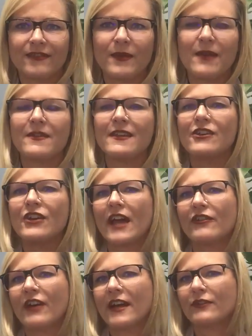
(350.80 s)
Maybe you
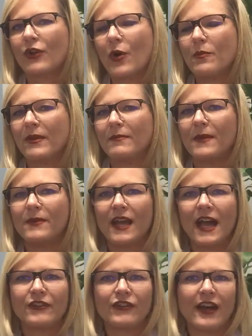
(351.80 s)
had your eyes open, maybe you
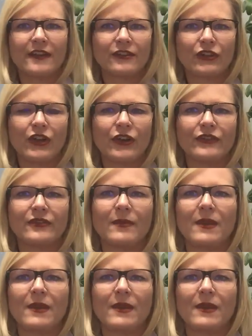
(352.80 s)
had your eyes closed,